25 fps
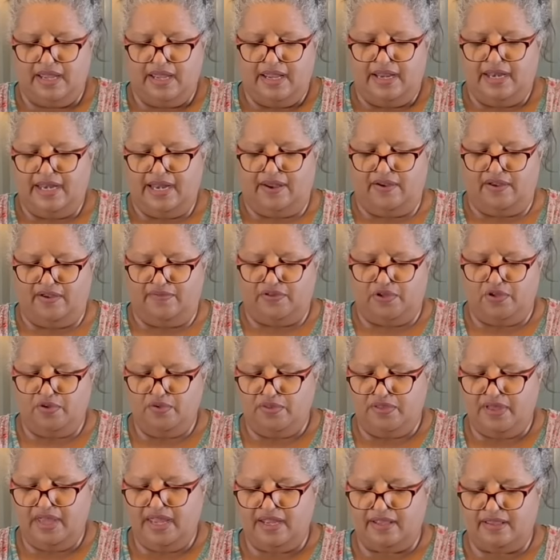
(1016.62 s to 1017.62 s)
Now, if you
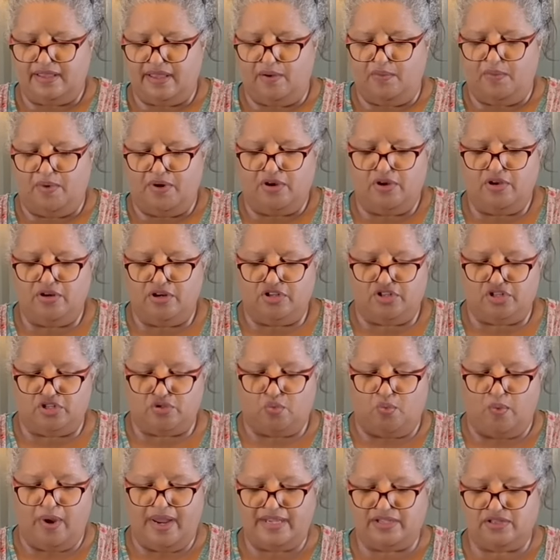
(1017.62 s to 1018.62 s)
think that we're going to
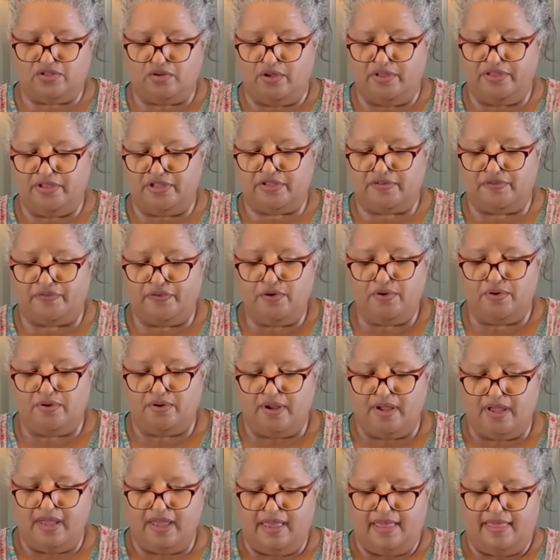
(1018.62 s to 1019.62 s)
just waste all this fruit
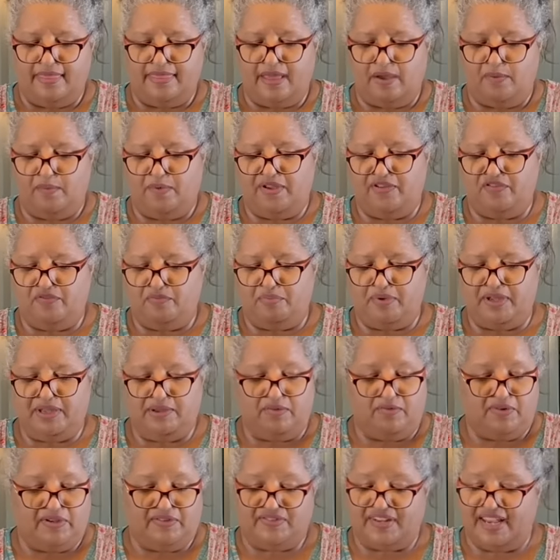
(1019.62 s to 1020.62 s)
that we've
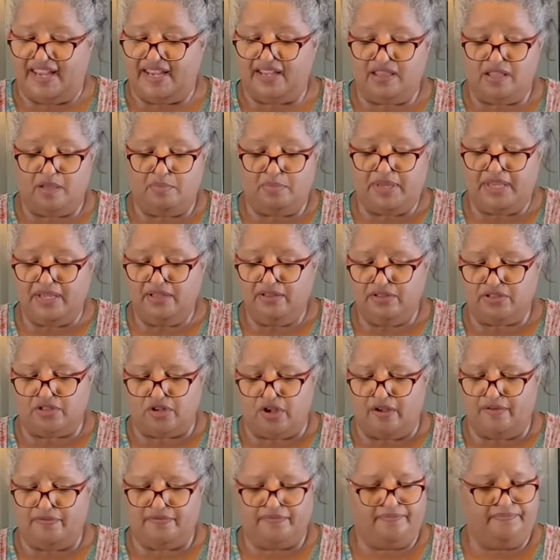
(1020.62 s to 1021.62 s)
taken the peels
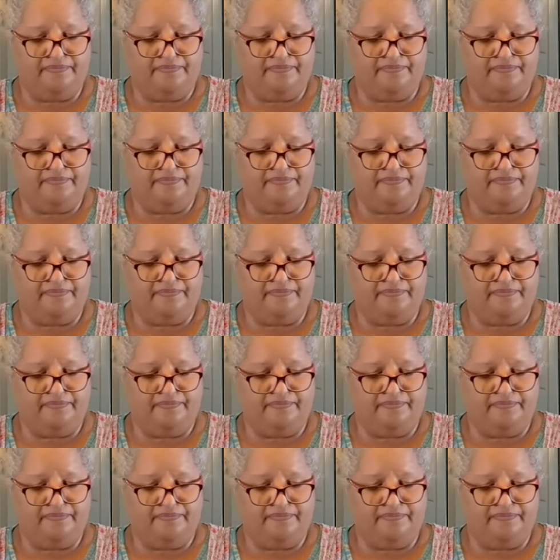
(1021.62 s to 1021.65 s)
off,